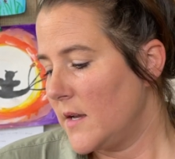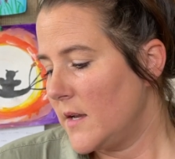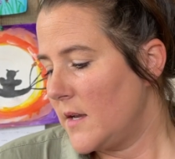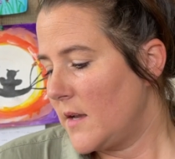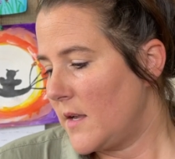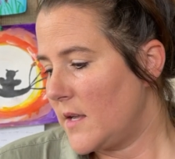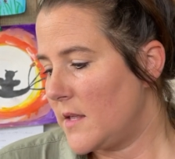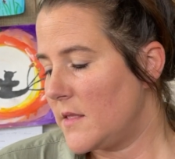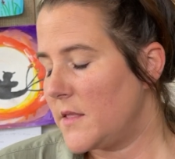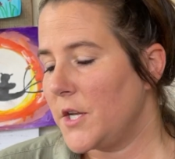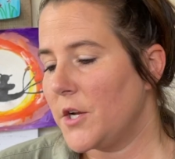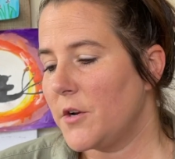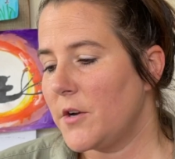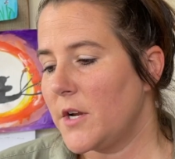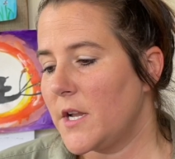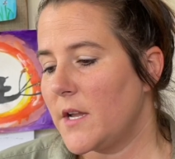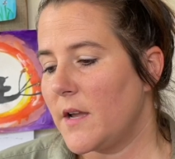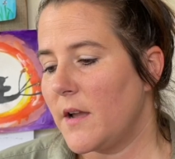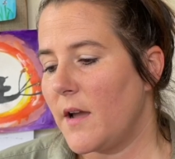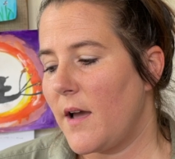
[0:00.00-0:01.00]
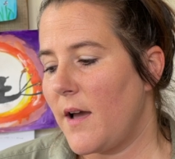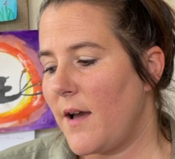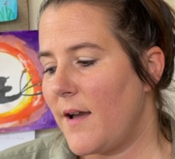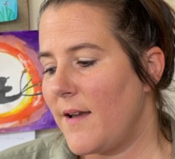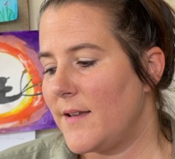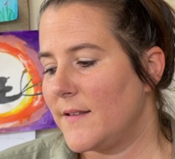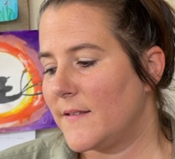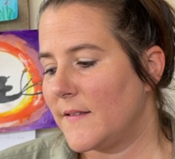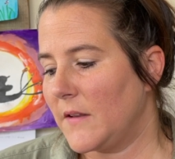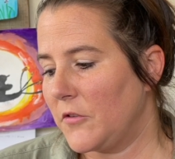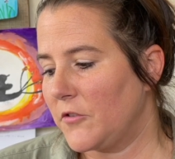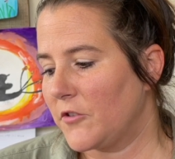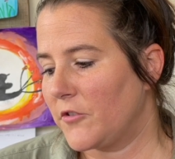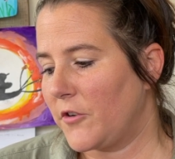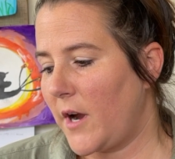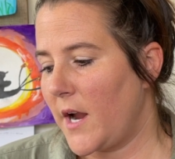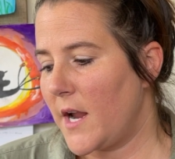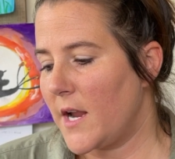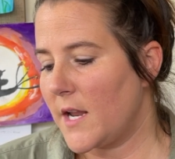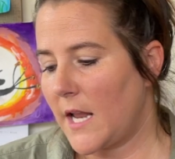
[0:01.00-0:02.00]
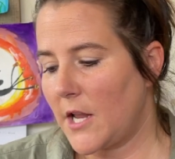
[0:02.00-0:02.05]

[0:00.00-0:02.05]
In theory, it sounds great.